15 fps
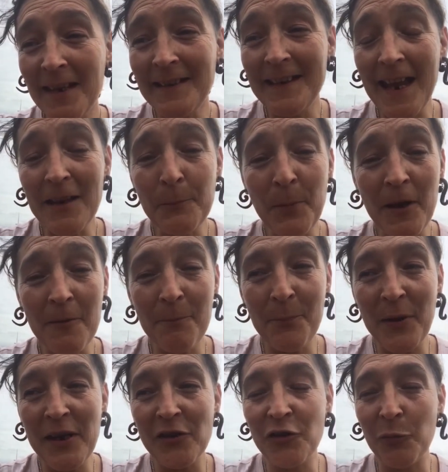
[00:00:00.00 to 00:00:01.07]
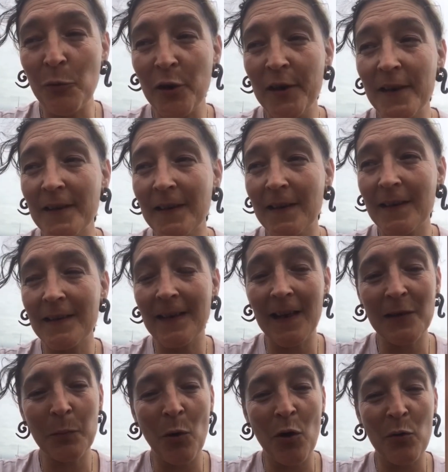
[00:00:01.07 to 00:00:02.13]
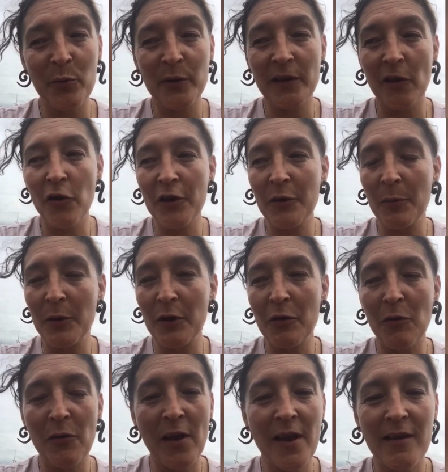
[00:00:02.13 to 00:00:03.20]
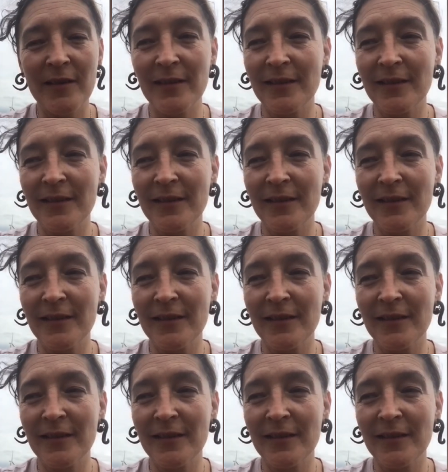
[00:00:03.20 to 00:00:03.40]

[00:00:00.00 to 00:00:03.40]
dead bit of beechwood is because that's what I was like when I got there.